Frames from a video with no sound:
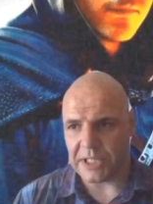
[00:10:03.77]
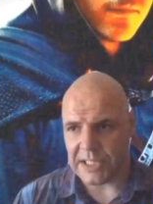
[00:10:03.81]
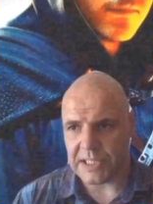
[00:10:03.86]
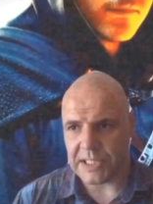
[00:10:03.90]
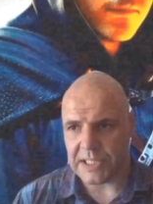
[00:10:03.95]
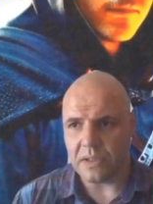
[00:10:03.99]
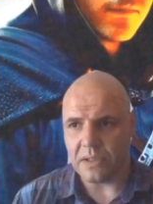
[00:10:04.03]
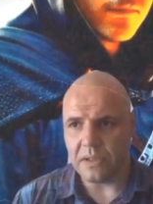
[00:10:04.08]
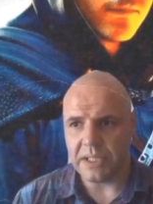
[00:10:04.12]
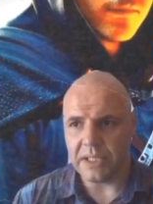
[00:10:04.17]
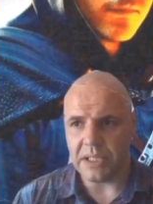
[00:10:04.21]
But
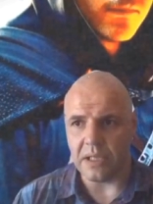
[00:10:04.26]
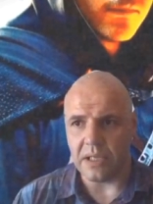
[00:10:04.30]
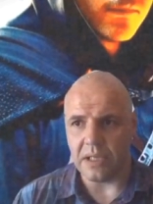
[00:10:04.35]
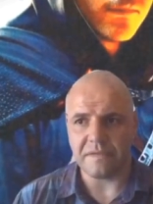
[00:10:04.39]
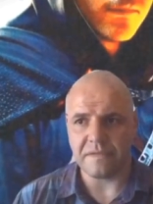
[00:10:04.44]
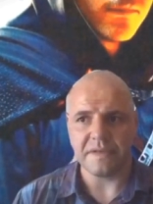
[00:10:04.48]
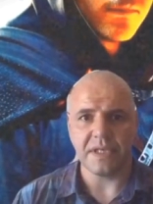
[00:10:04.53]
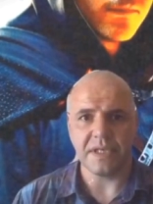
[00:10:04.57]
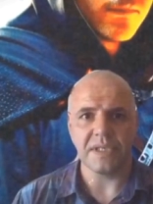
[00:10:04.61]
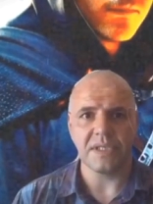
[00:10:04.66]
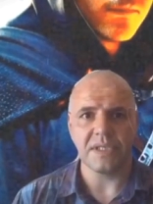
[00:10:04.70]
still, he
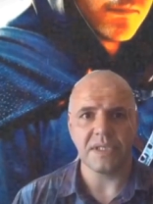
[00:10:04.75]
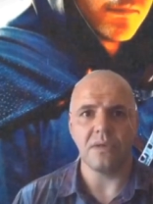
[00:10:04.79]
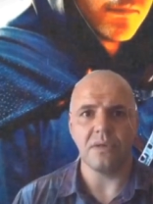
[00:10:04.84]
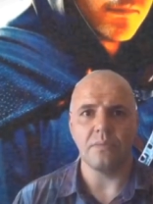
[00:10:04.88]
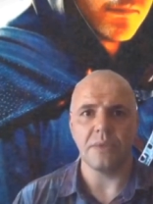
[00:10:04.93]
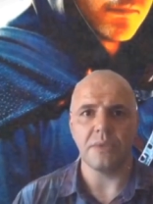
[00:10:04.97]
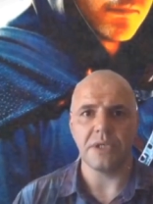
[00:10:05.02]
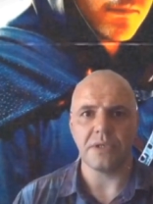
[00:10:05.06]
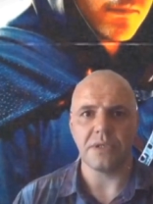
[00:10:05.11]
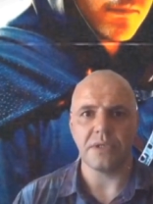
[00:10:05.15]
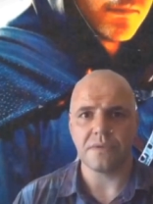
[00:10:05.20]
loved us
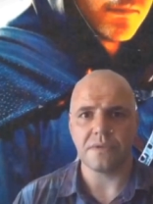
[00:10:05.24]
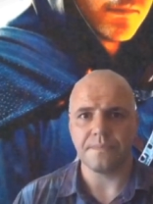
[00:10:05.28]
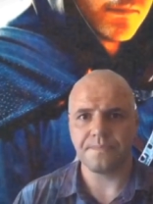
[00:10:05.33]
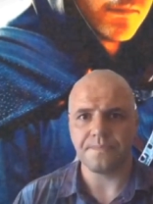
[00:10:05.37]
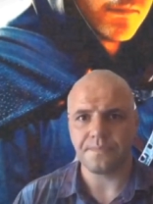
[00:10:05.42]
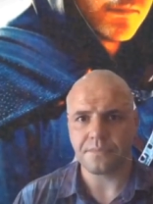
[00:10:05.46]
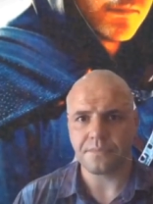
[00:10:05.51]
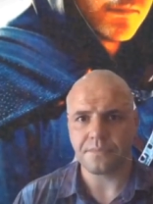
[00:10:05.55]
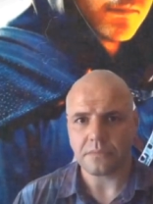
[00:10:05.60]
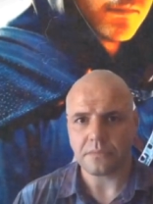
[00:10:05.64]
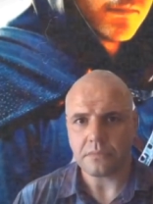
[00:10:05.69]
so much.
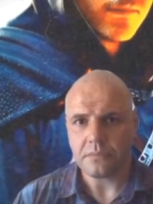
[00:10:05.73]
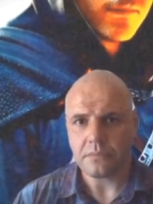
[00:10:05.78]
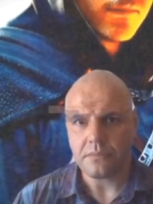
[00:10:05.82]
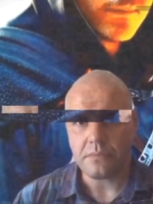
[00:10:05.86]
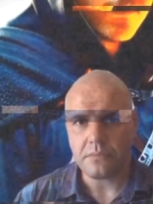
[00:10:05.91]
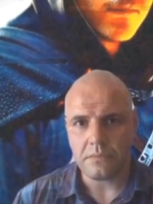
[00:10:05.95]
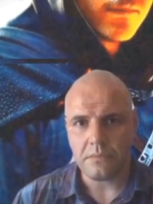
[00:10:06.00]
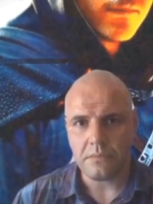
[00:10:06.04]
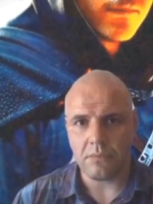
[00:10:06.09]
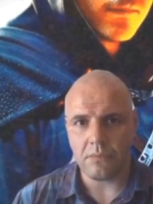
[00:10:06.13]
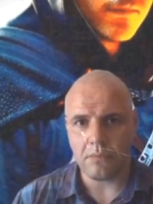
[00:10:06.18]

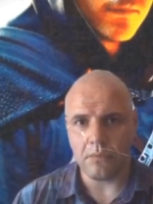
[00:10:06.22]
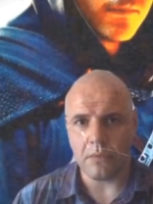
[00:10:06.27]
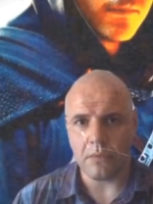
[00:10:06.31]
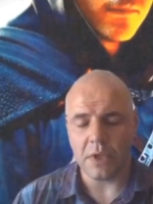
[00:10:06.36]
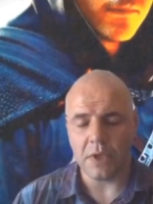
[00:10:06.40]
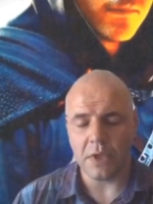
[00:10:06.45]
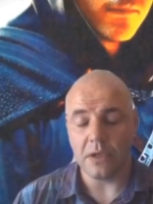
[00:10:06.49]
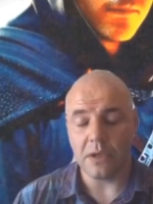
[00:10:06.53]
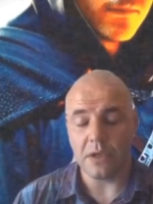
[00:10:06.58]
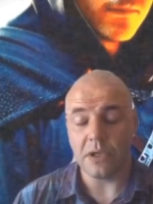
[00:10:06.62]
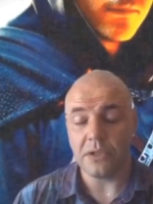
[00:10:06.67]

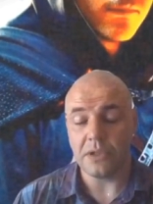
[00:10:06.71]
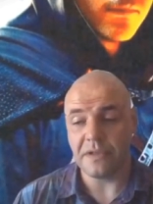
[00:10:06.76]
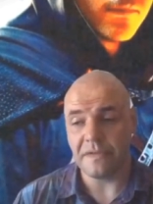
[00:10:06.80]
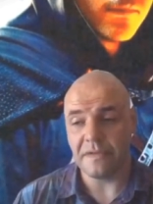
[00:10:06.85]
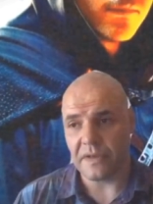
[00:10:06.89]
God